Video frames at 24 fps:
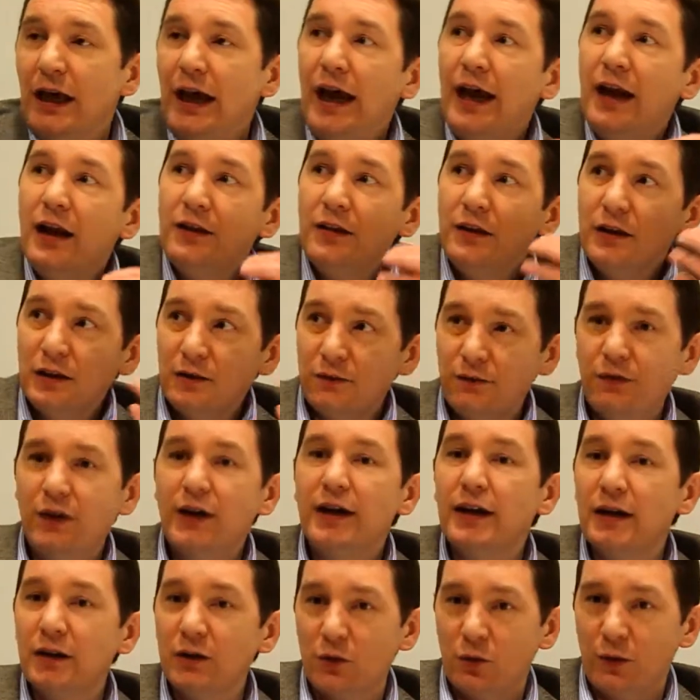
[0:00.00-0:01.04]
And I think the
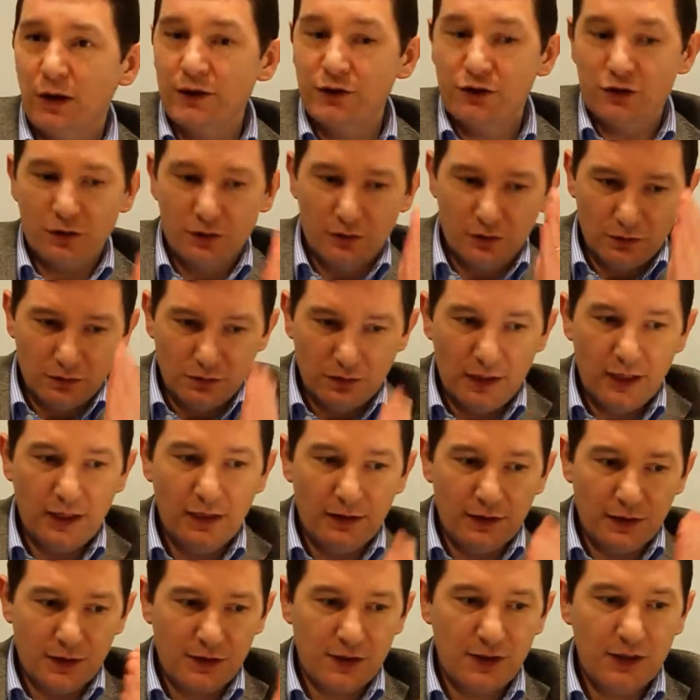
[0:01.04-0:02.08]
final question
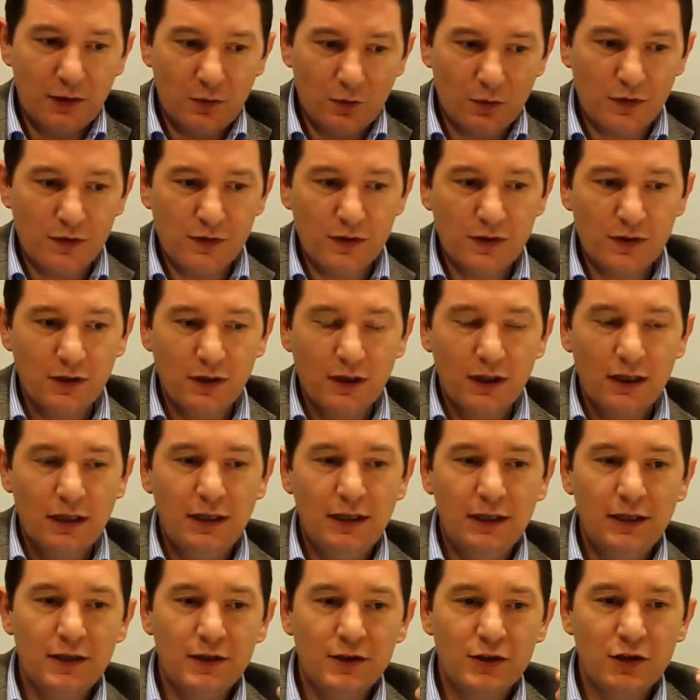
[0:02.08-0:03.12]
in the sequence
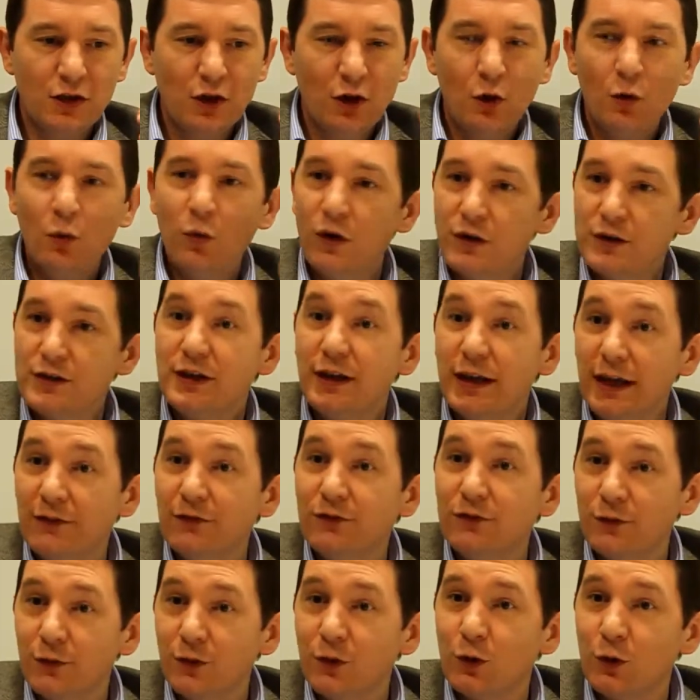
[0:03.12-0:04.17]
is, what's
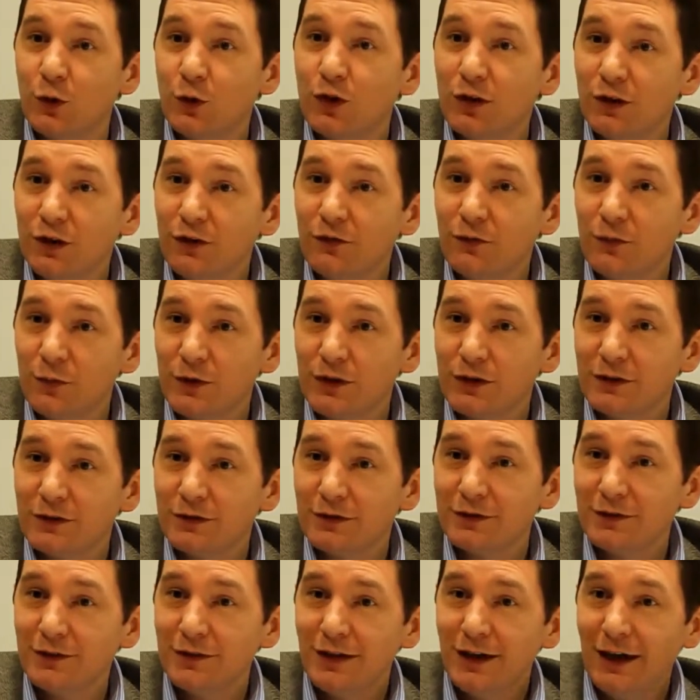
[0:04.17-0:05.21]
left for local government?
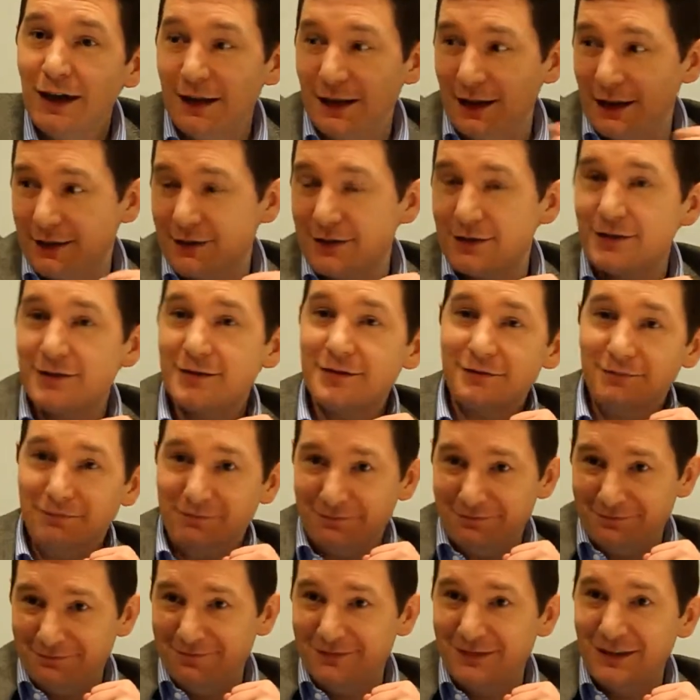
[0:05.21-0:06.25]
And that's
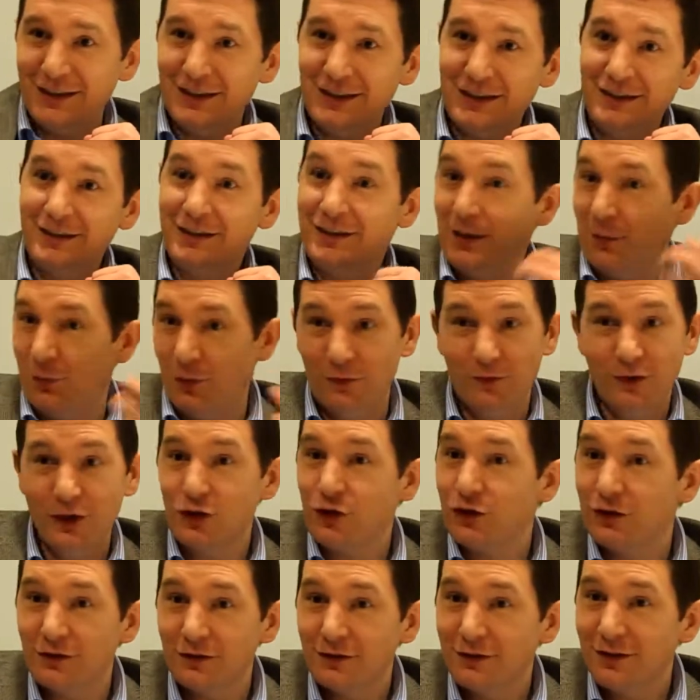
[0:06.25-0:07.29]
the
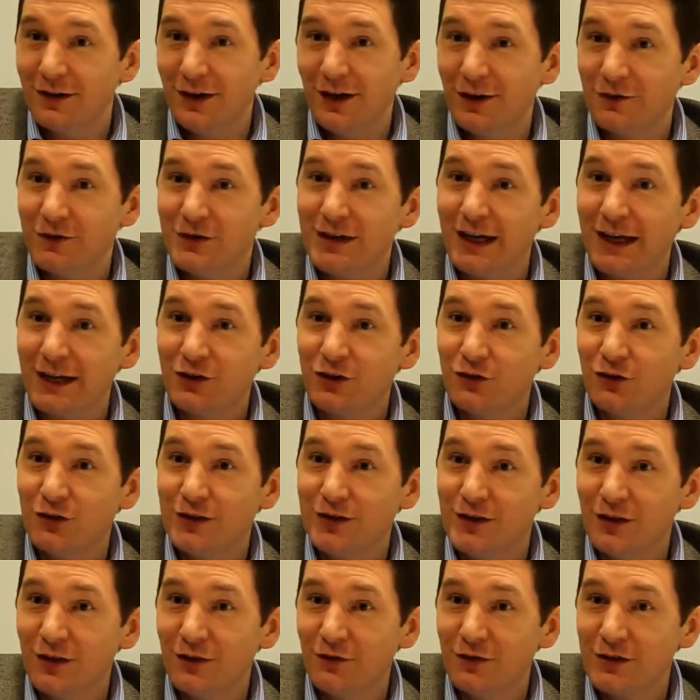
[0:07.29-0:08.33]
provision of statutory
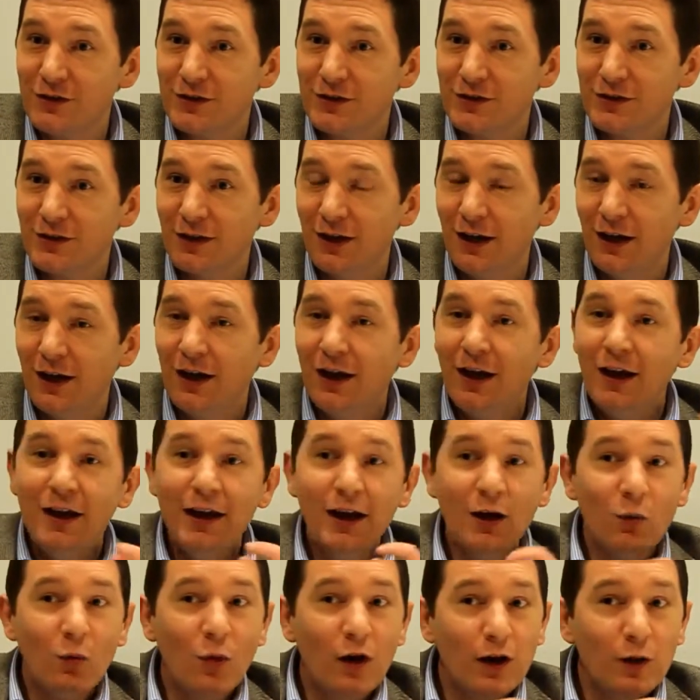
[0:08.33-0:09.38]
services.
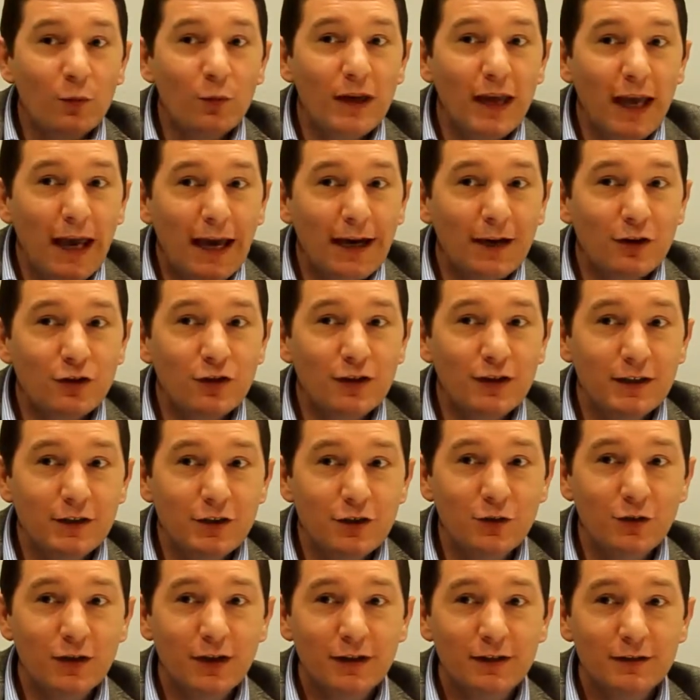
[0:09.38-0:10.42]
Now, what are we actually
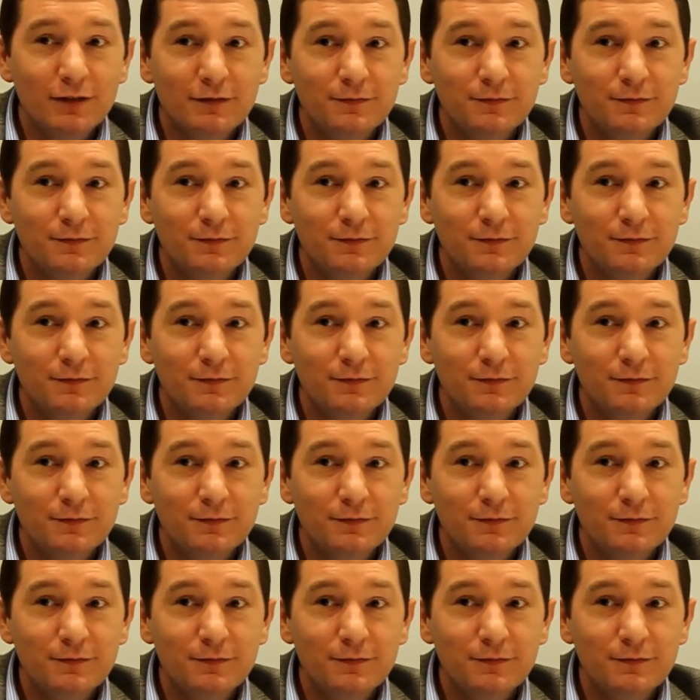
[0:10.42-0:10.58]
doing?